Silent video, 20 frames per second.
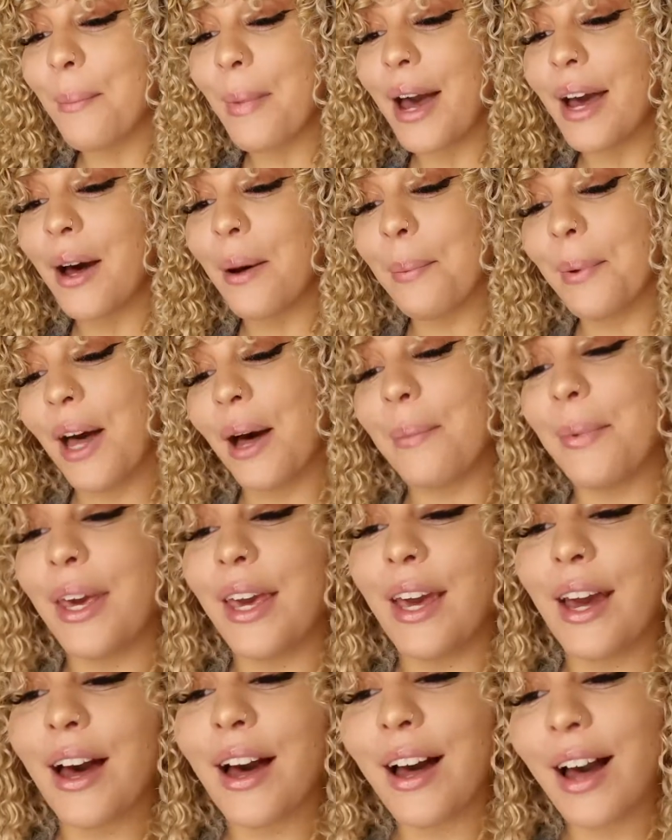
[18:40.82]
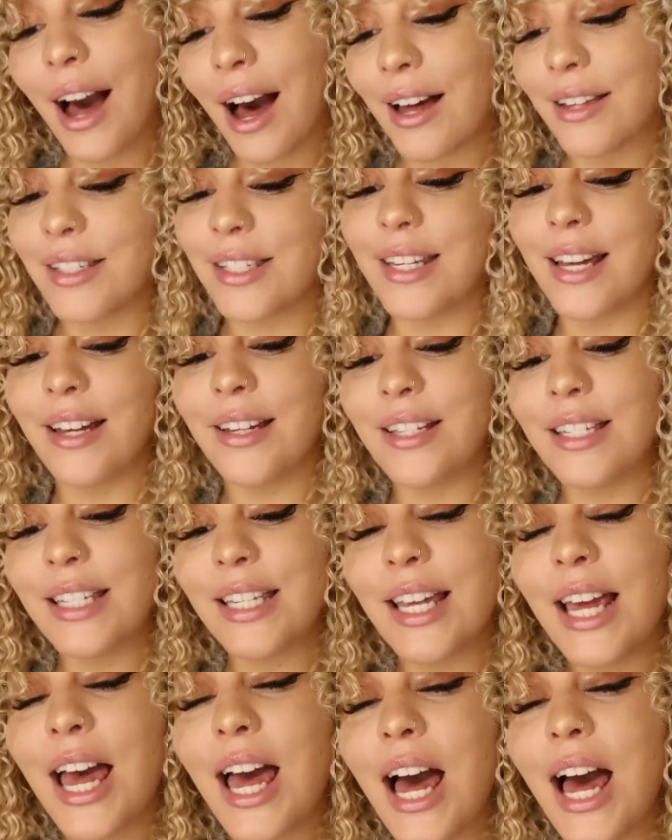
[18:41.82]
my upcoming content.